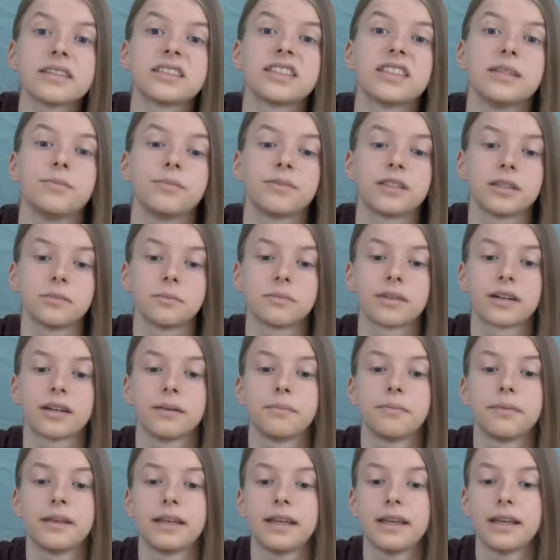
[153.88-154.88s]
symptom
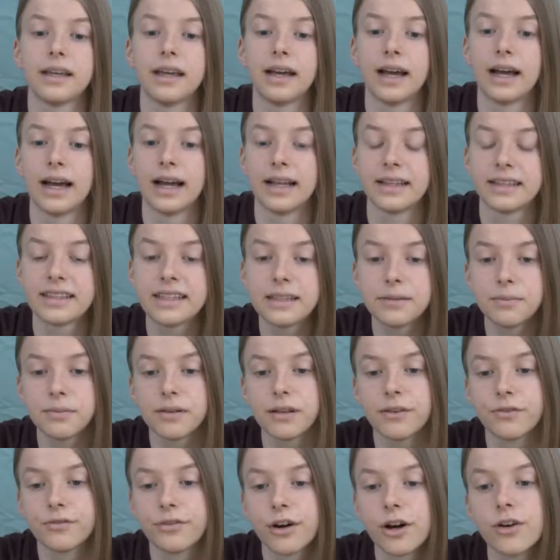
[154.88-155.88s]
can be
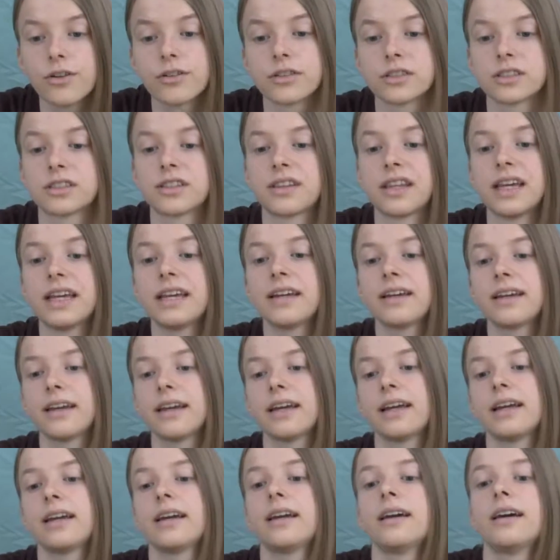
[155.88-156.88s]
deeply focused
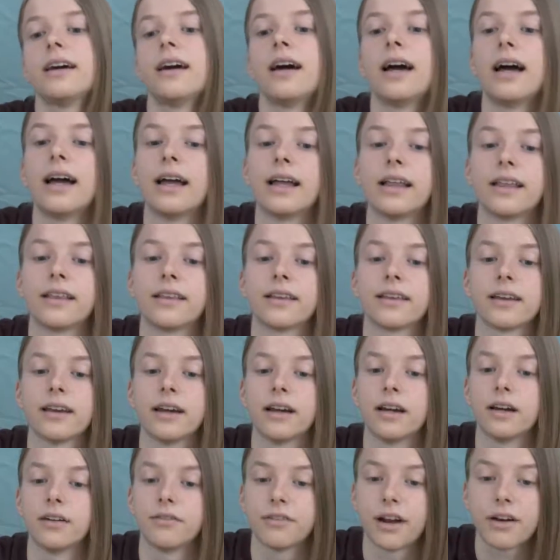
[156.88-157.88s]
thinking and
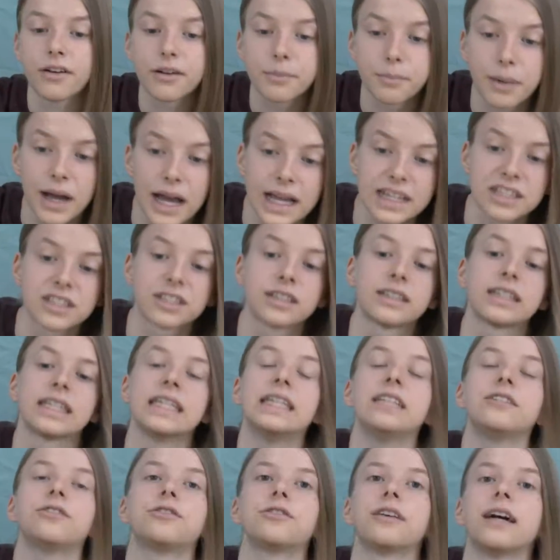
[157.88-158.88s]
very passionate
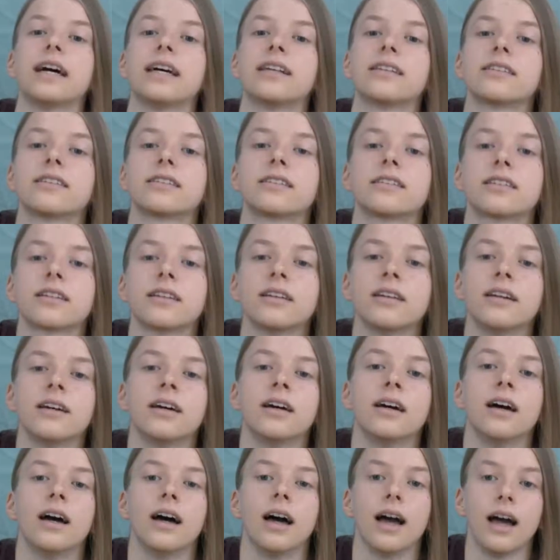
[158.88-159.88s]
interests.
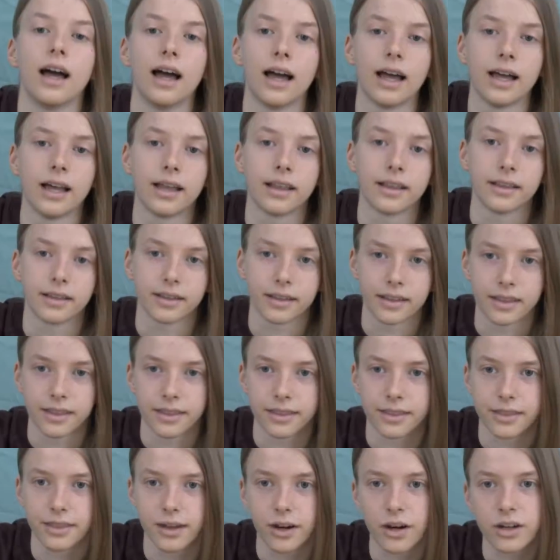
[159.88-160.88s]
And
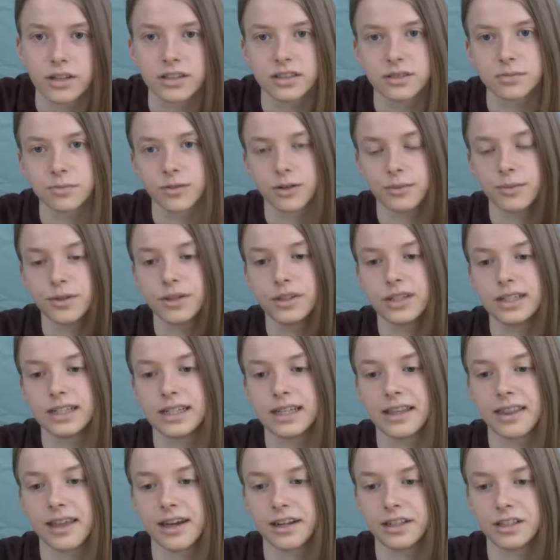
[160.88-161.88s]
in the autism
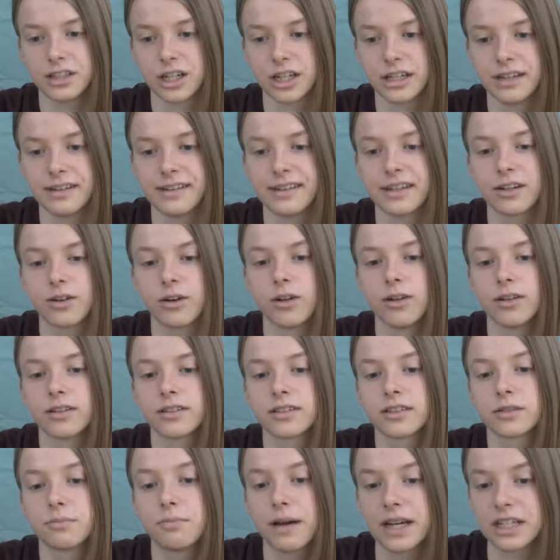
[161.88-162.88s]
community, they're generally
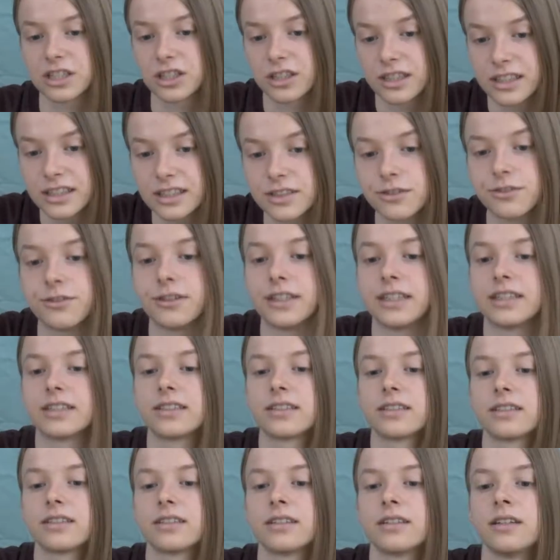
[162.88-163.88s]
called special
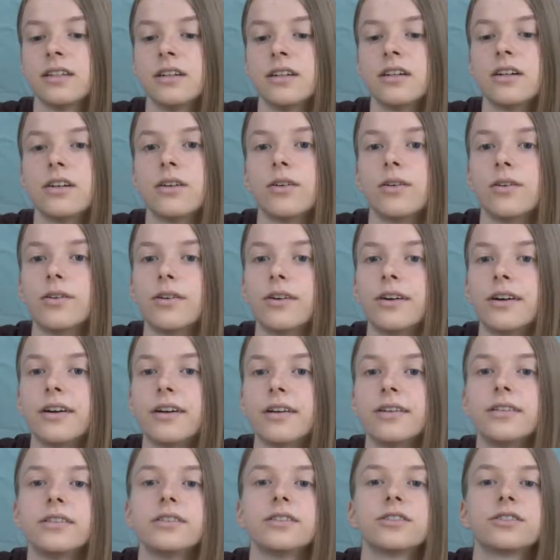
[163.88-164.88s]
interests,
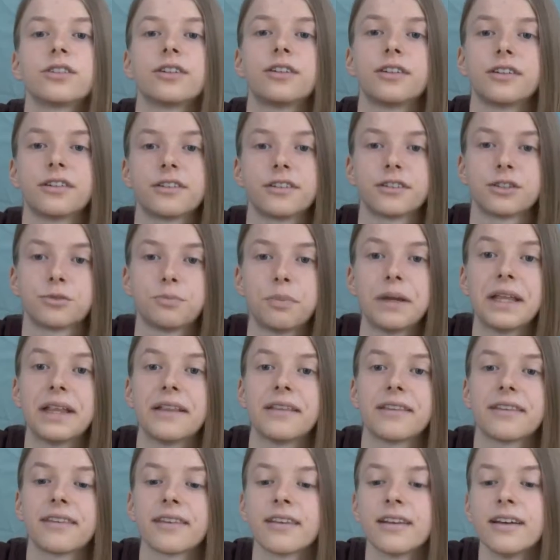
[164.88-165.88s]
or shortened to
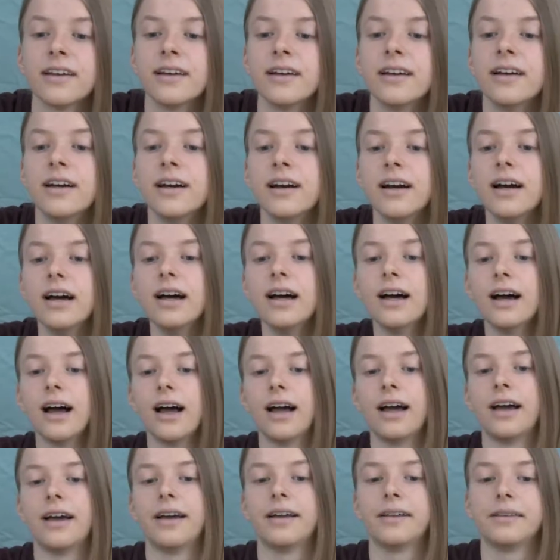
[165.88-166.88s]
SPINs.
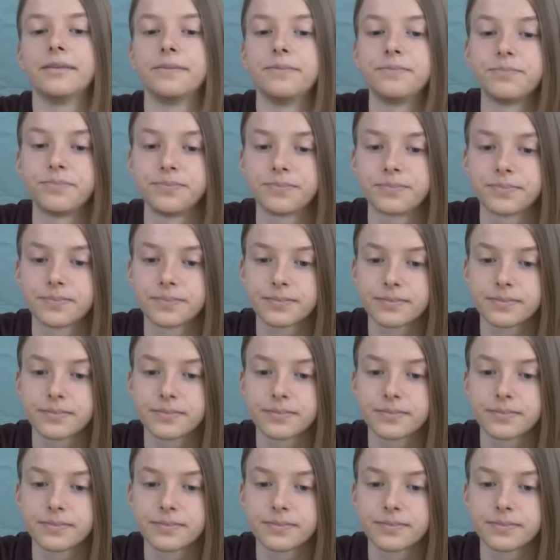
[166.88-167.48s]
And